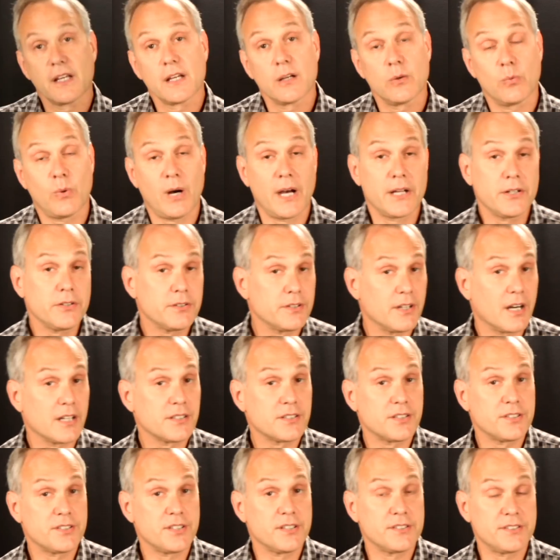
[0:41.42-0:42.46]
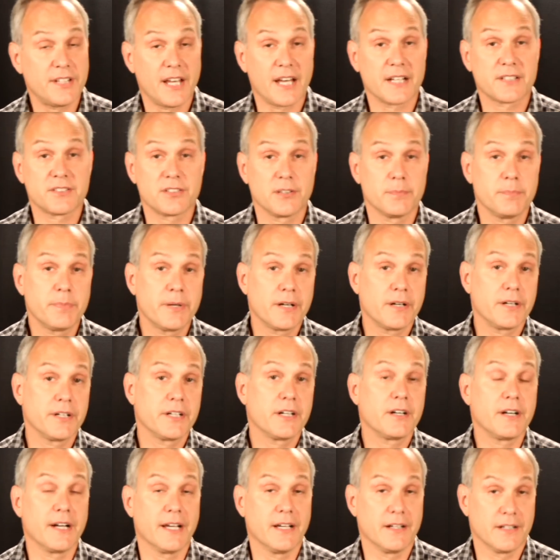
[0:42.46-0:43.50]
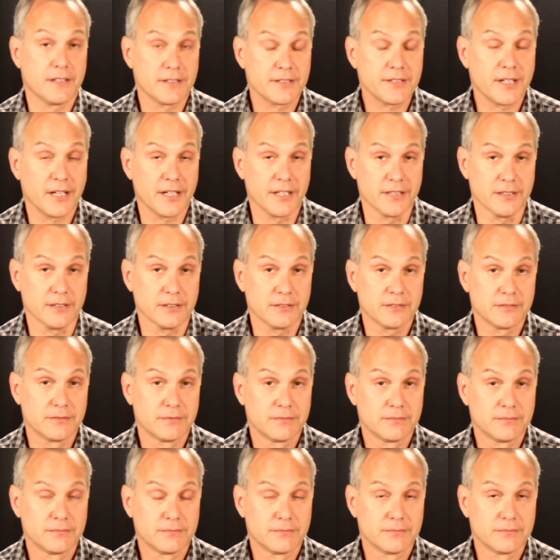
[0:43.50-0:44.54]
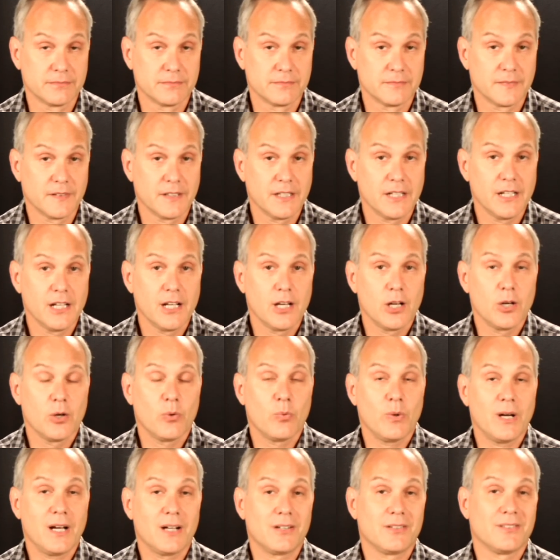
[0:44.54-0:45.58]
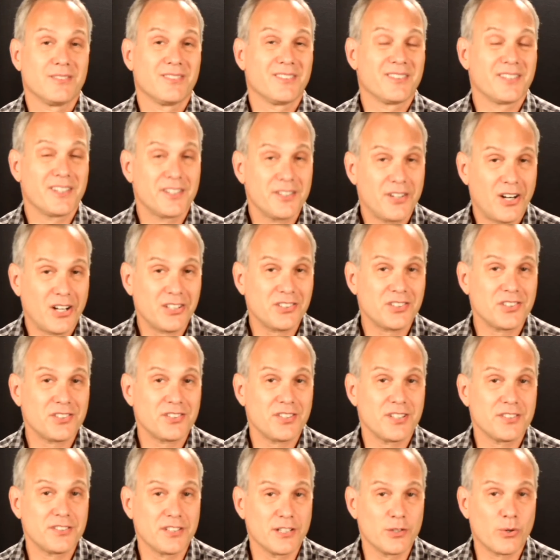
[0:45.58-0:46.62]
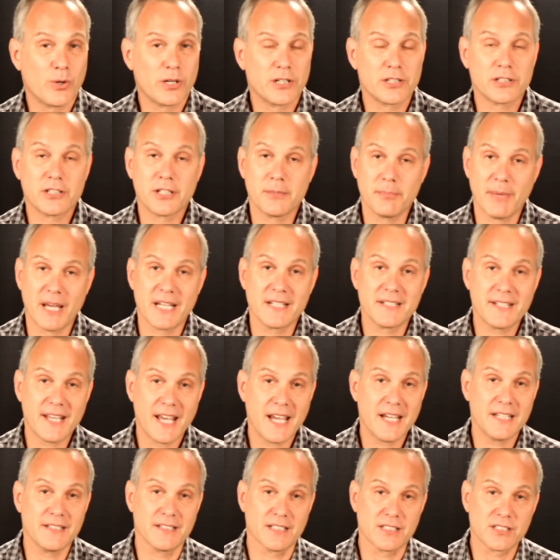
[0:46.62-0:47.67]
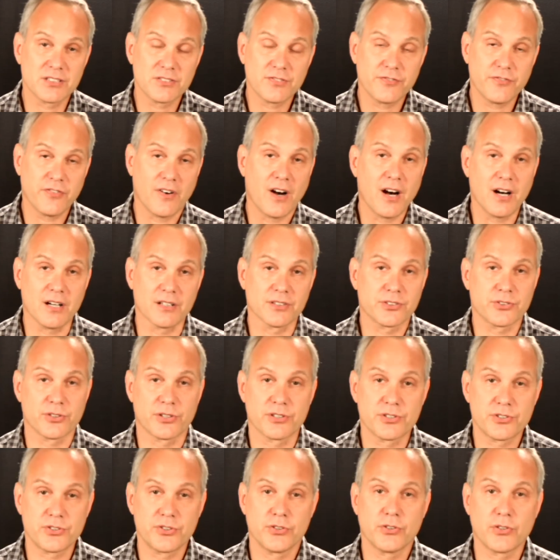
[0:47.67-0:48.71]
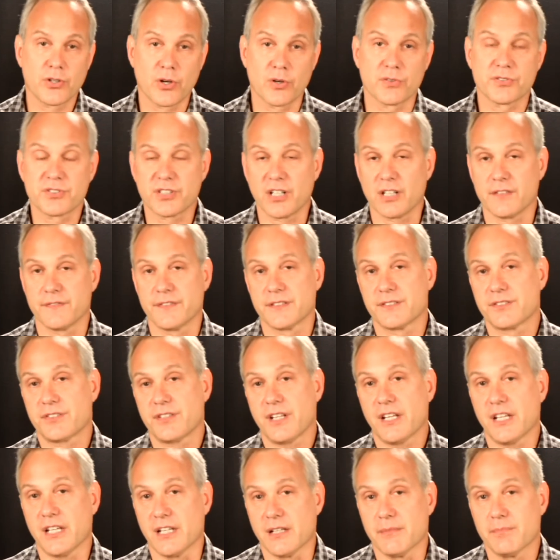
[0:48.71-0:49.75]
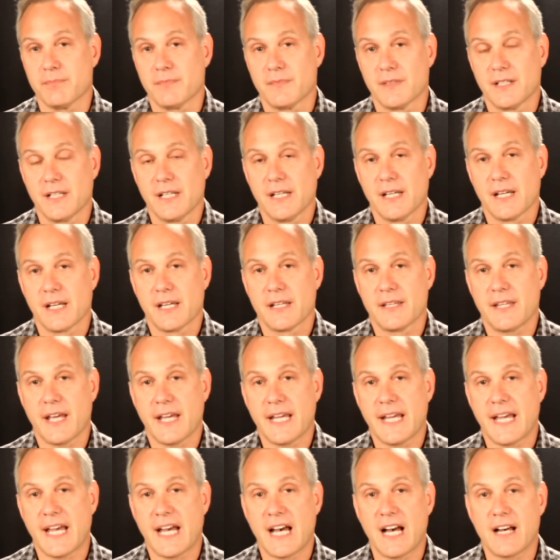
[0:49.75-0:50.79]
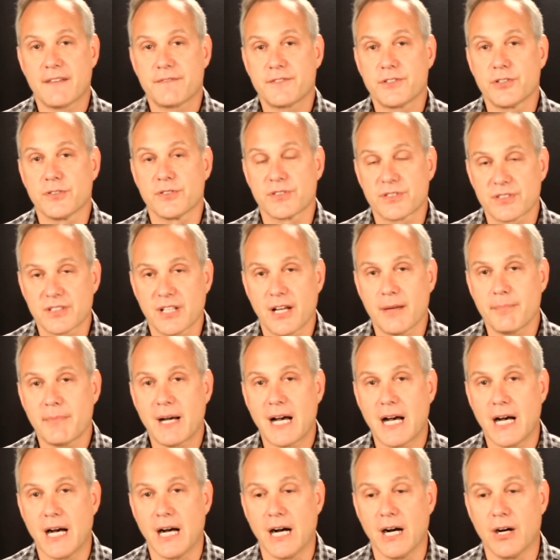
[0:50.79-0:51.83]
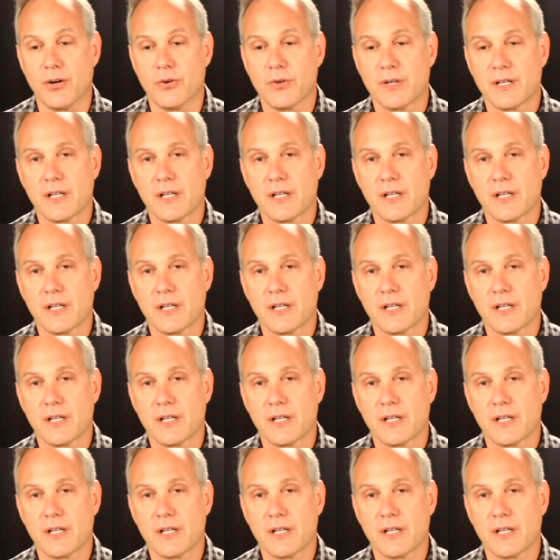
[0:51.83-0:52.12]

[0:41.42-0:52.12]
Why do narcissists act superior and entitled? Well, the narcissist, in order to maintain this false or pseudo self esteem, they have to somehow